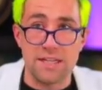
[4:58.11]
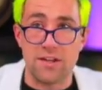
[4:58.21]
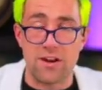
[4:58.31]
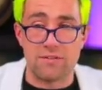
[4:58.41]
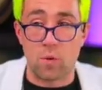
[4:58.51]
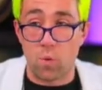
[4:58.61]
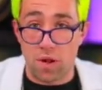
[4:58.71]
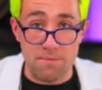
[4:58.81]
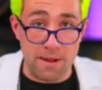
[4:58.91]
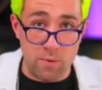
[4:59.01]
They don't have to
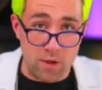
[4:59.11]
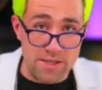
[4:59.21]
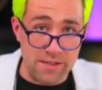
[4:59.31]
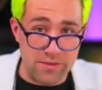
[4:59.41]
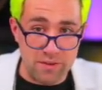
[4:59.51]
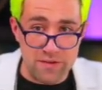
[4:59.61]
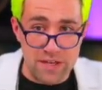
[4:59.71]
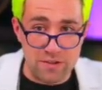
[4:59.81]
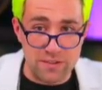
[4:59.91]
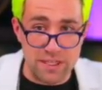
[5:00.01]
one by one deliver the vehicles.